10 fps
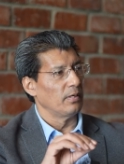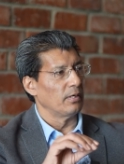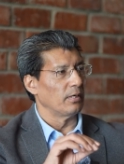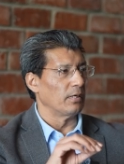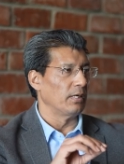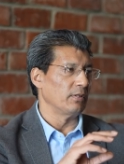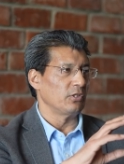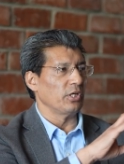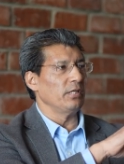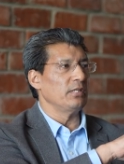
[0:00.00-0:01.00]
And the
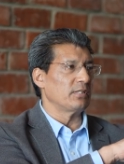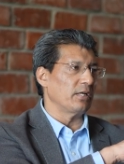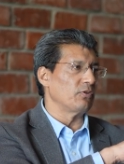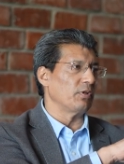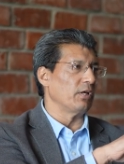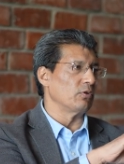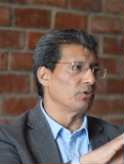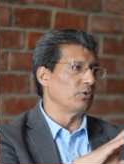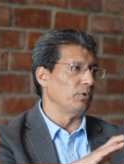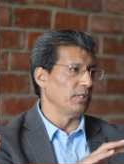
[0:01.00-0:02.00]
Chinese side, so they're
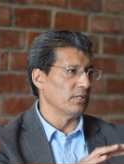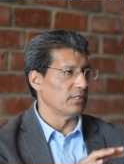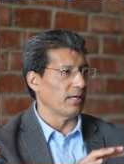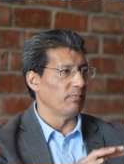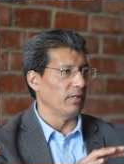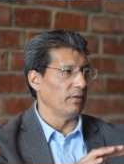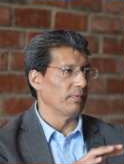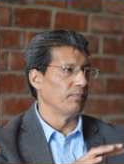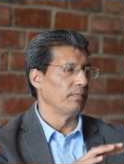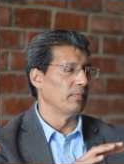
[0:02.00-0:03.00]
also doing the same thing.
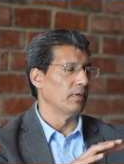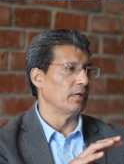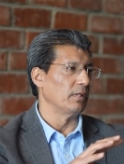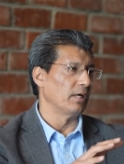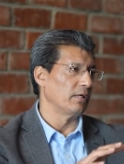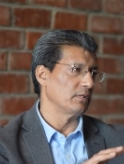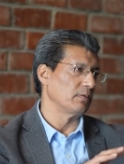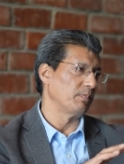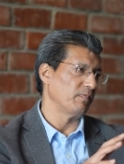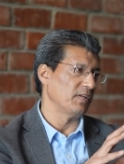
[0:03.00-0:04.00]
There is
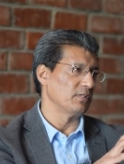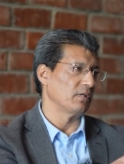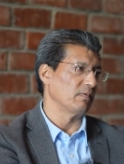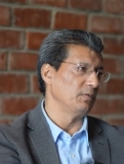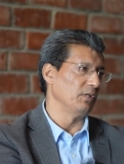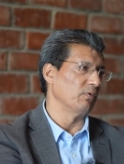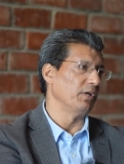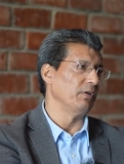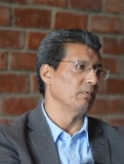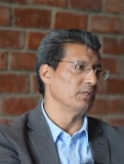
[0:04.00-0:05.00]
a professor of
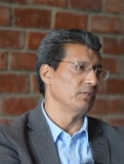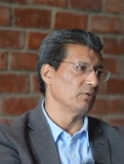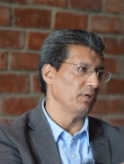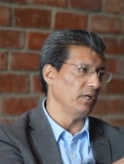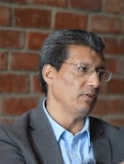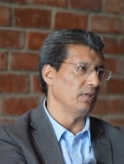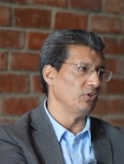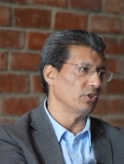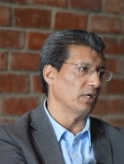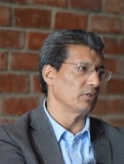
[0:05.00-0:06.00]
Tsinghua University, so he is
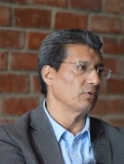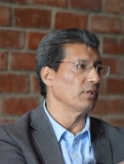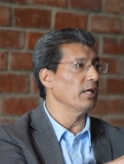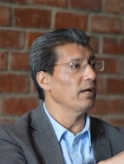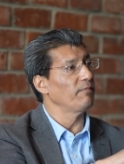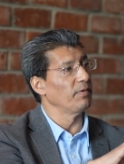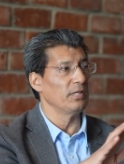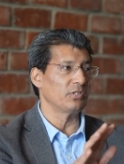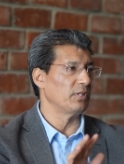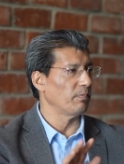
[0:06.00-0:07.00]
in charge. So they have
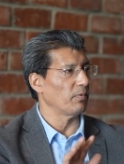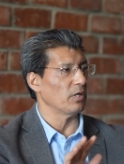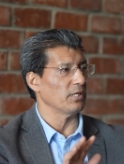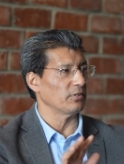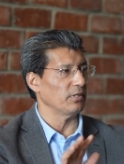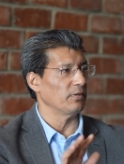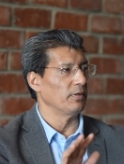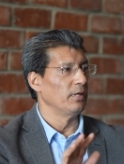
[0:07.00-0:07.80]
finished their project.